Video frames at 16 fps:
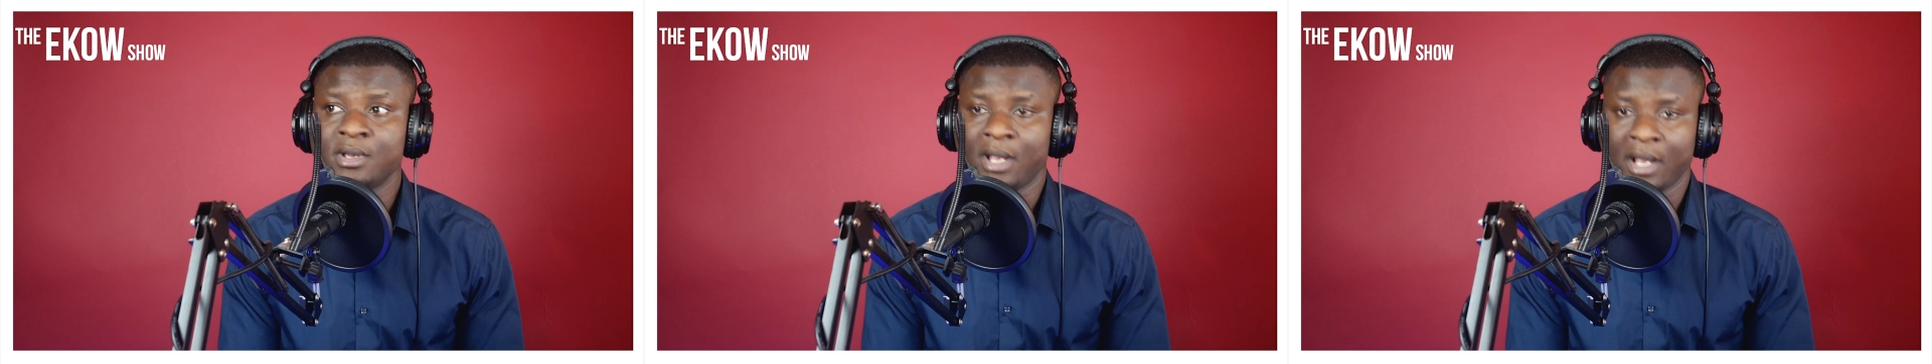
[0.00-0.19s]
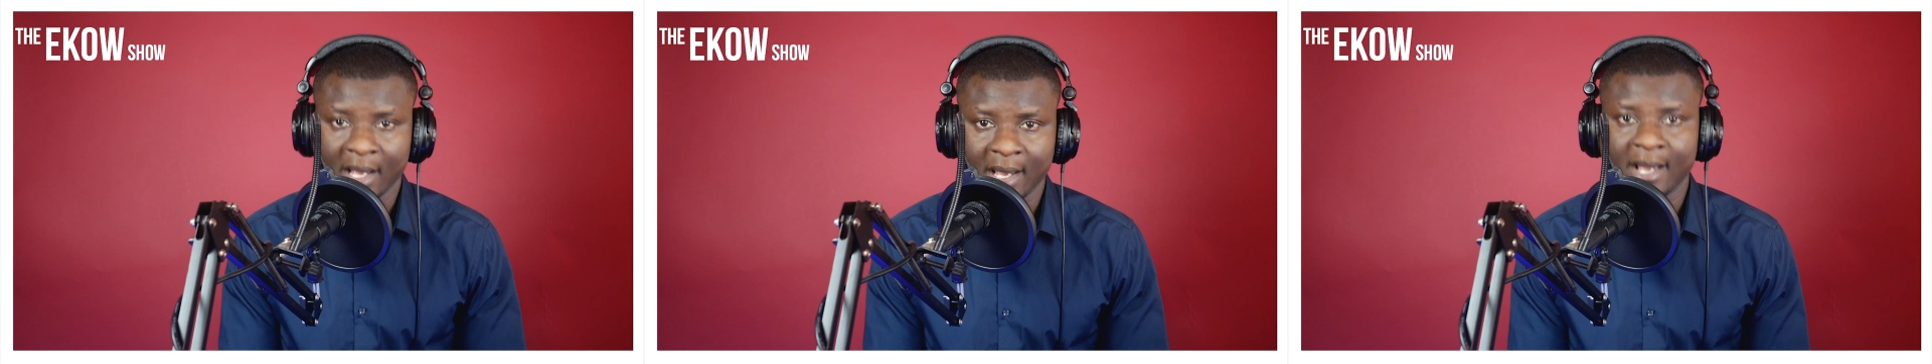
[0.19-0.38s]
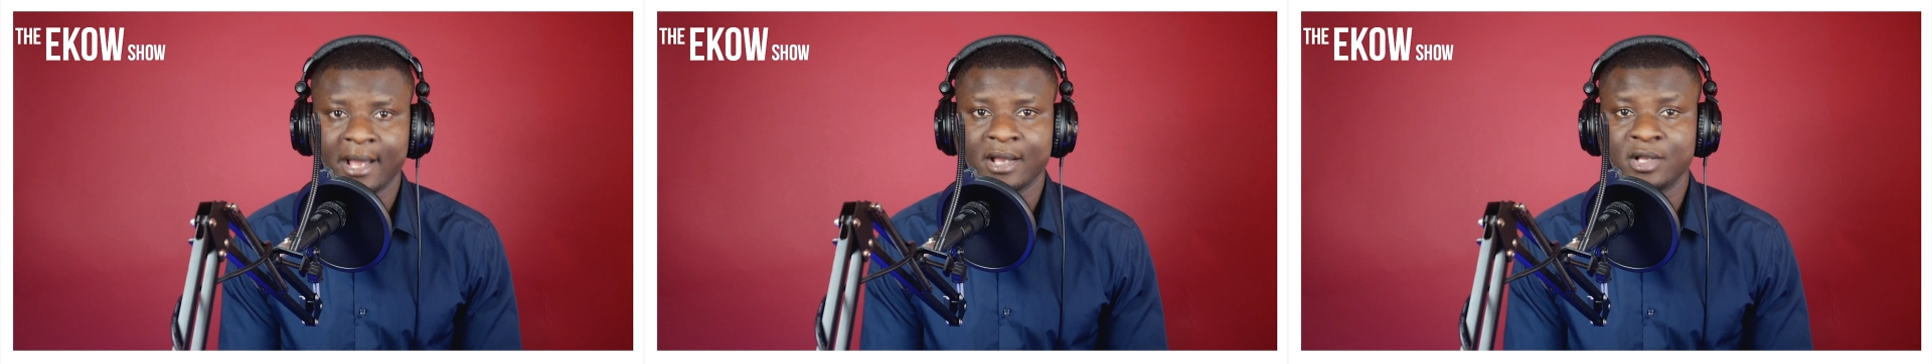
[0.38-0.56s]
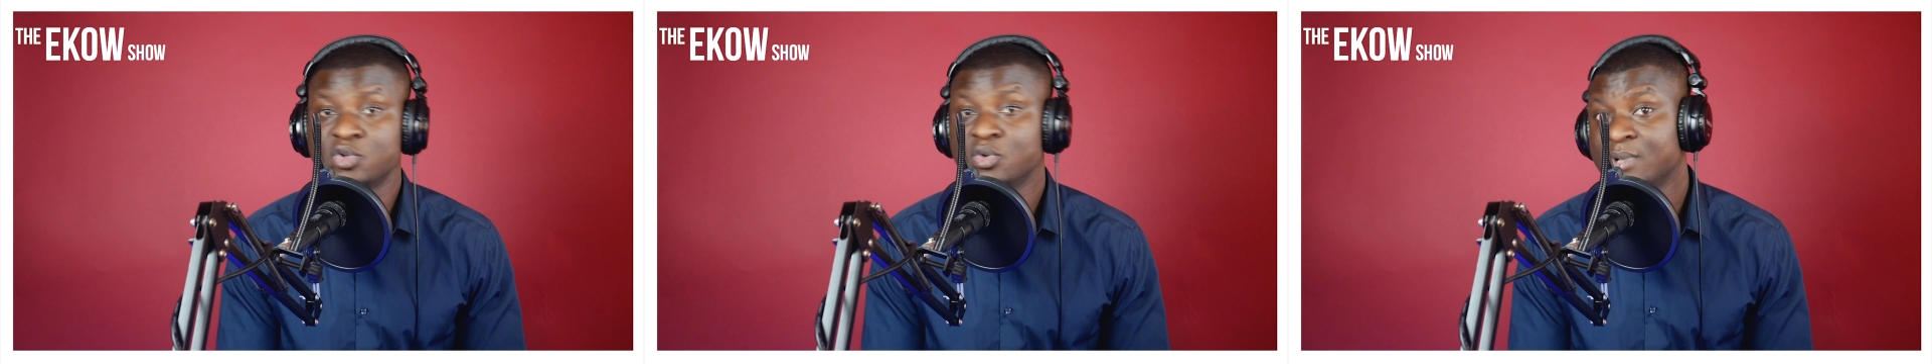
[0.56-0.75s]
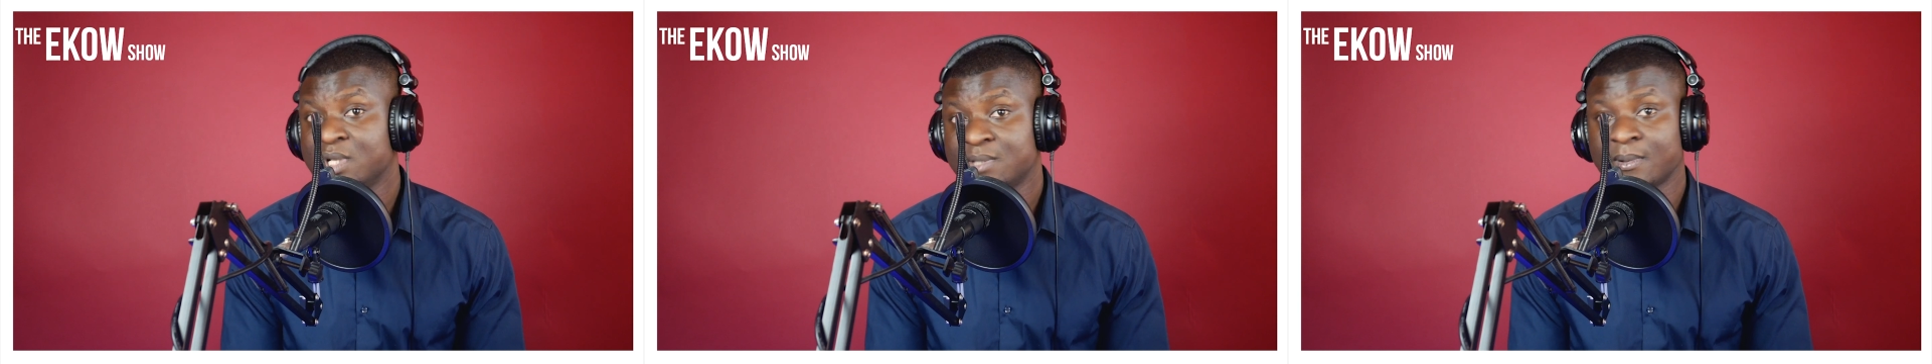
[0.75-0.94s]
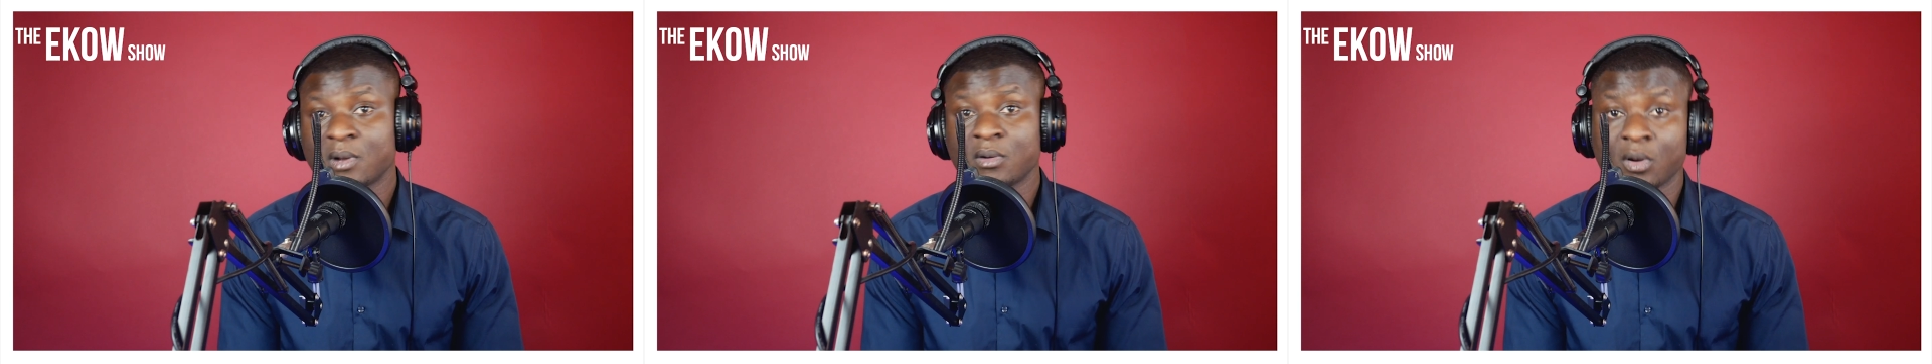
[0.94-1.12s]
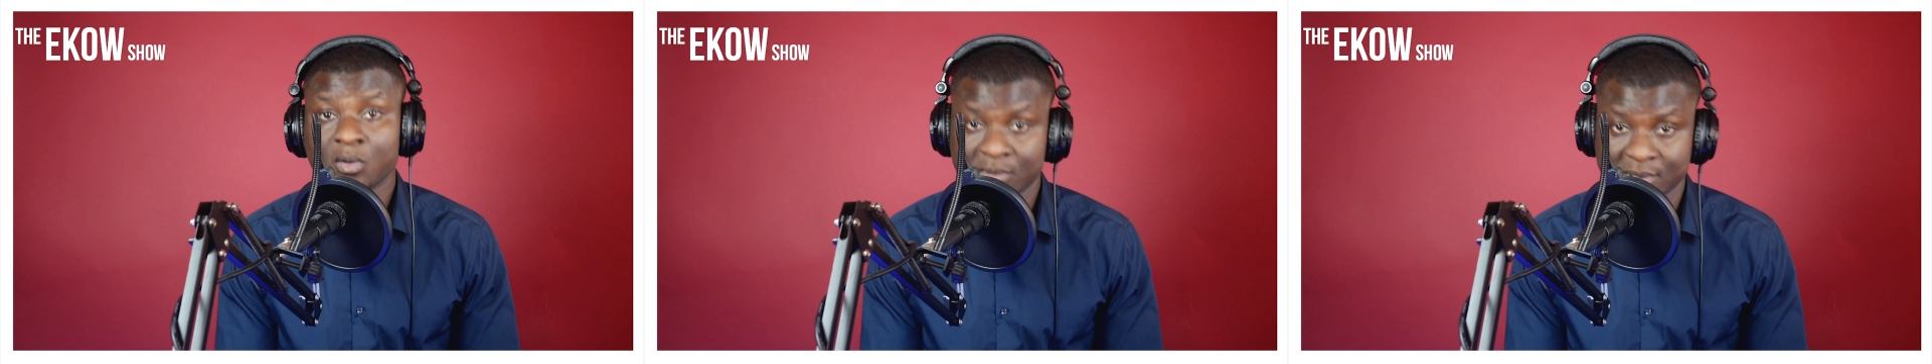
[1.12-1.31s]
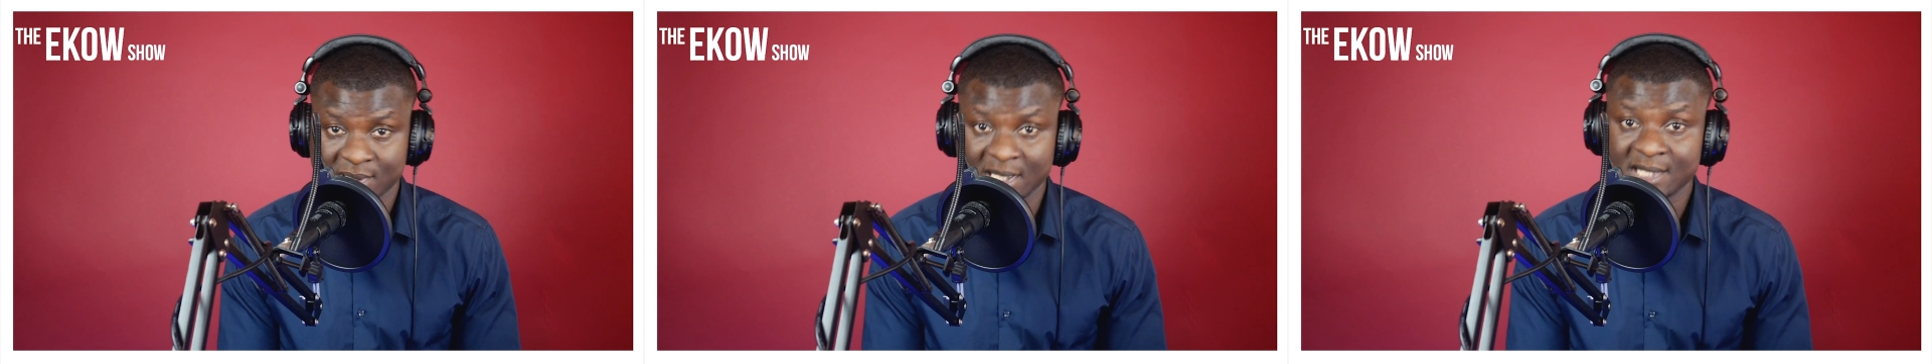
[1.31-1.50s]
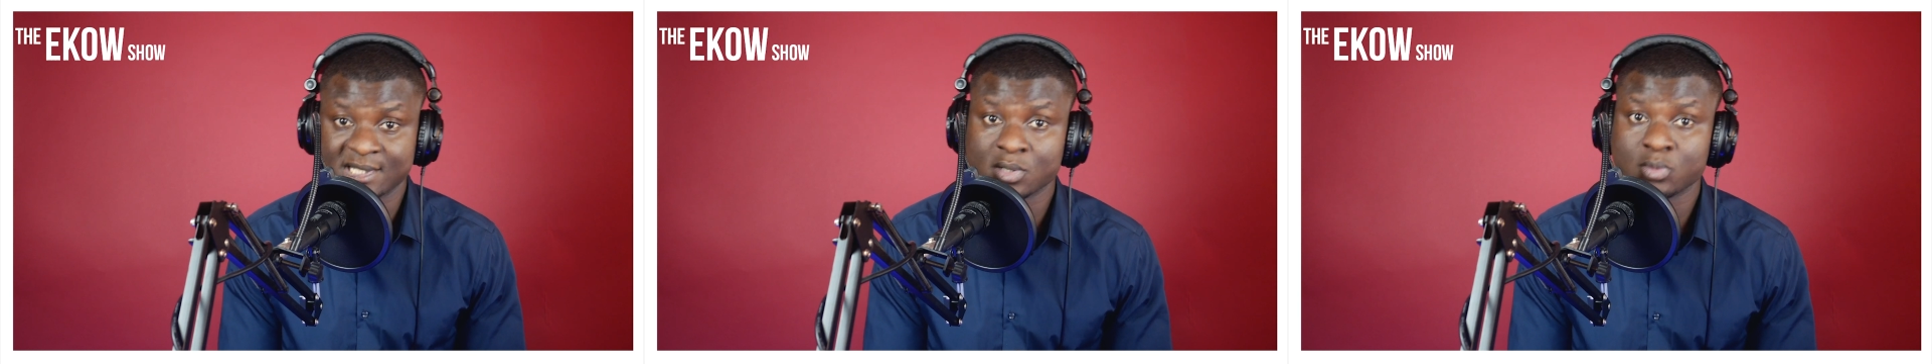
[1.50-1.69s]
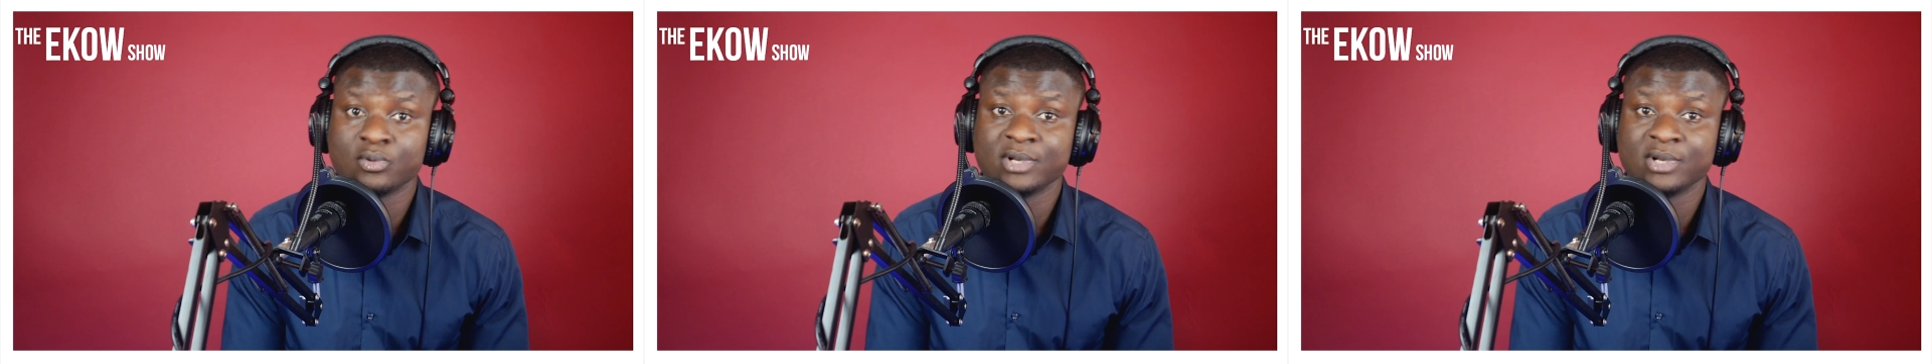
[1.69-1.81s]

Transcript: And to be to starting